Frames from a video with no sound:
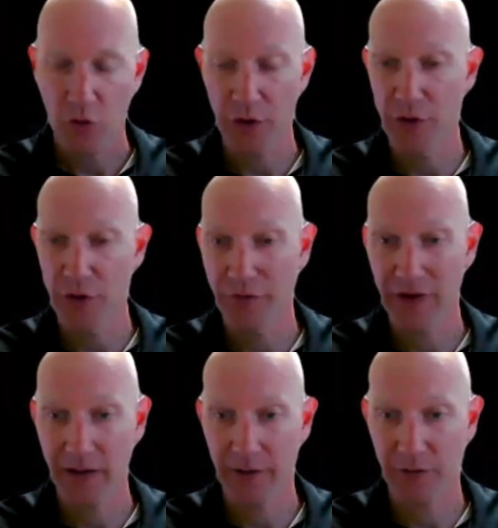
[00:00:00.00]
or you don't
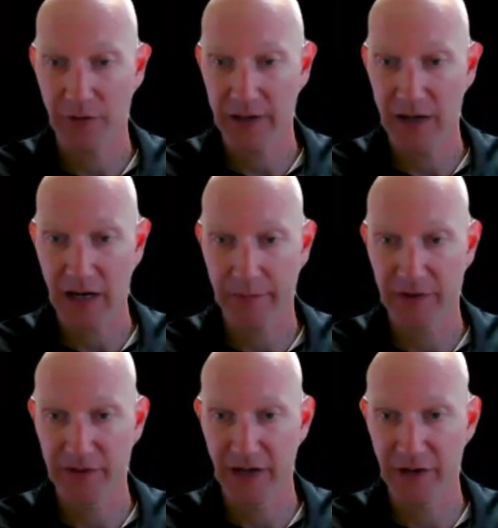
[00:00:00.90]
file the correct
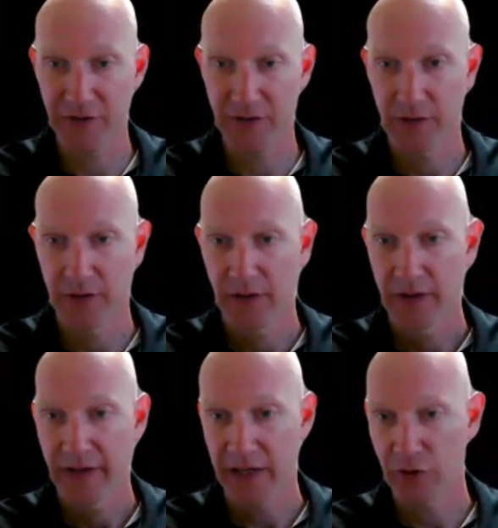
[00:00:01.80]
documentation,
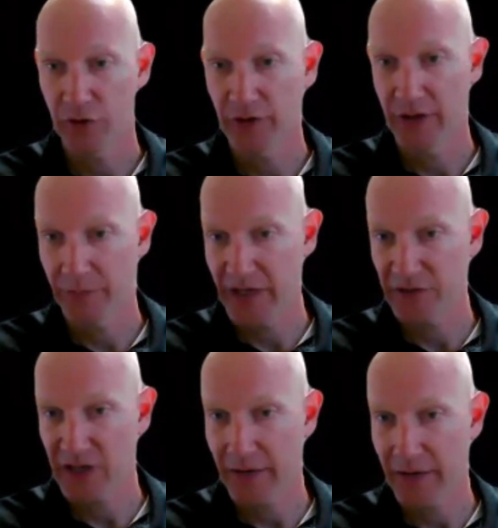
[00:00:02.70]
including
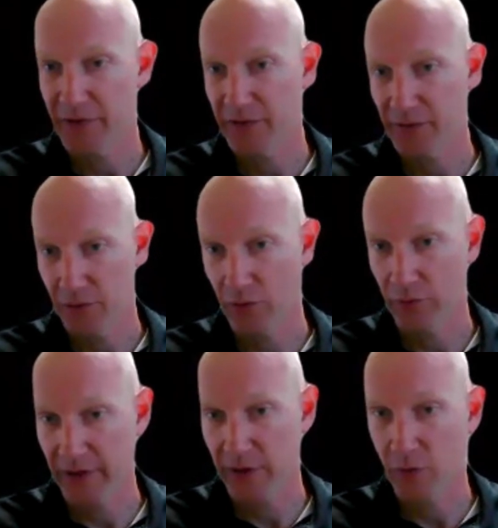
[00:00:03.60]
bench copies or
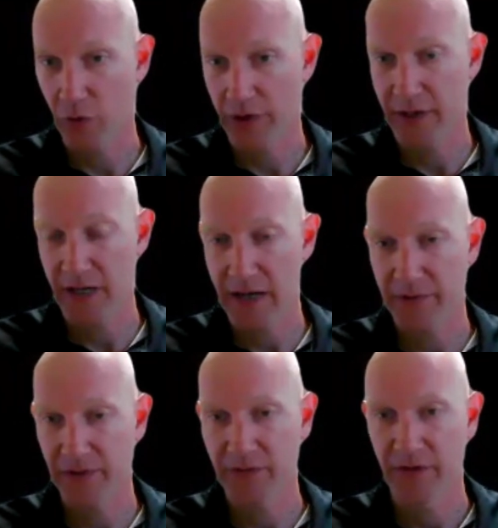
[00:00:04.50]
what they call working
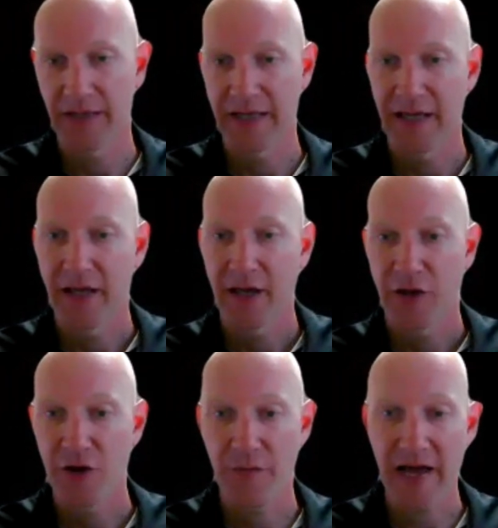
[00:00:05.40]
copies,
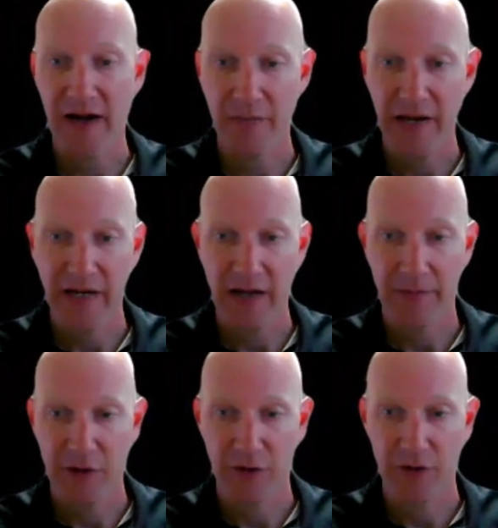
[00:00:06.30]
your matter may not
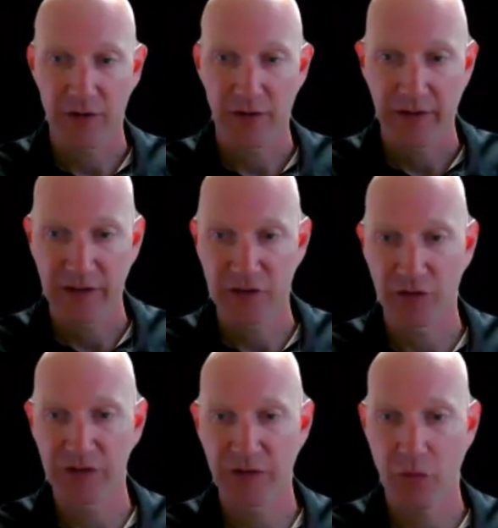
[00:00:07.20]
be heard. So
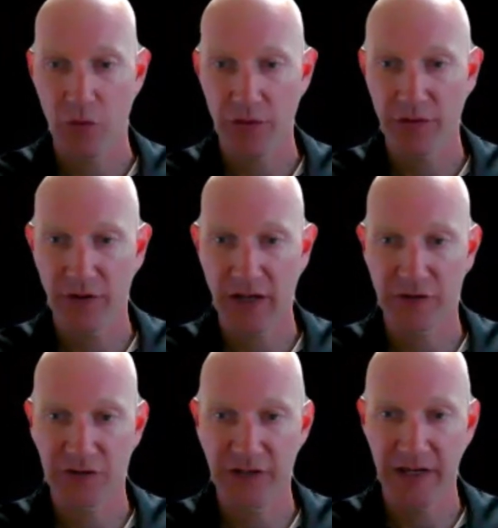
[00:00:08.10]
it's important to
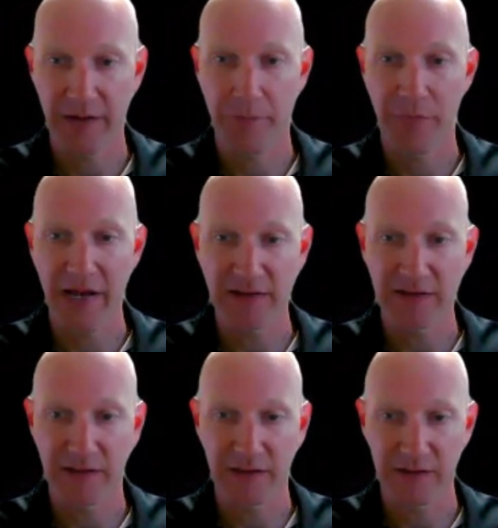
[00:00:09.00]
understand the
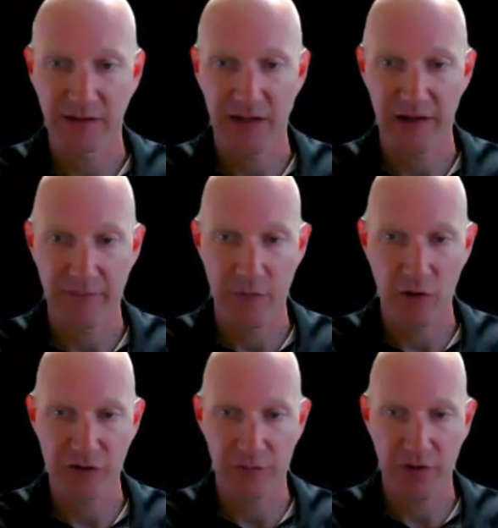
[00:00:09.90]
basics of
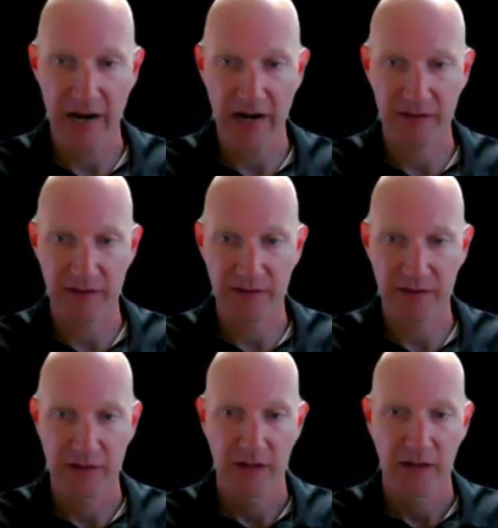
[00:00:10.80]
motion practice
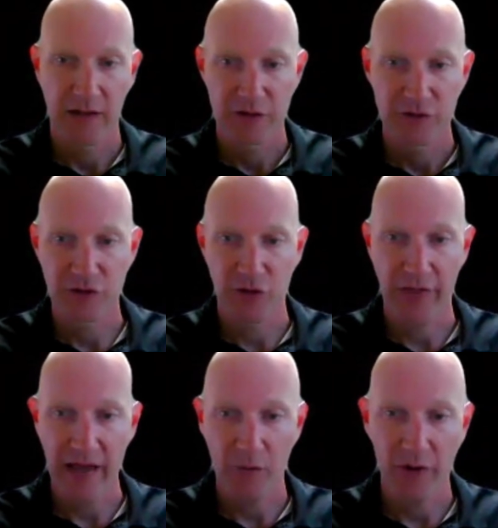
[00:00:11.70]
so
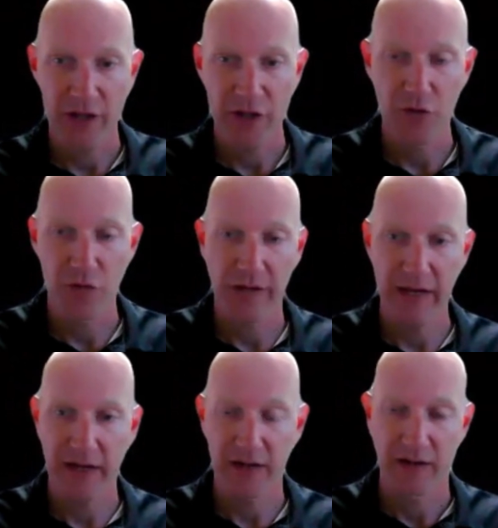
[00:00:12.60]
that way you
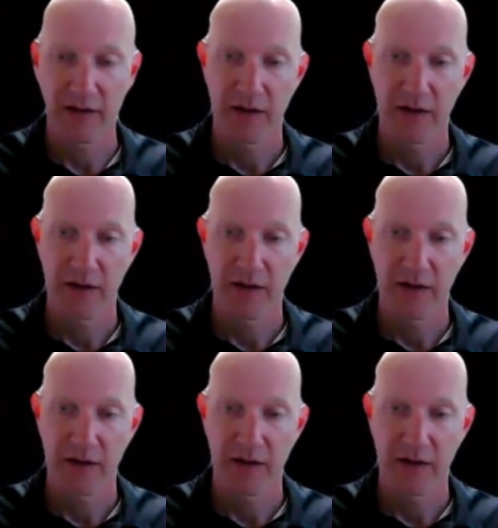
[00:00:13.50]
can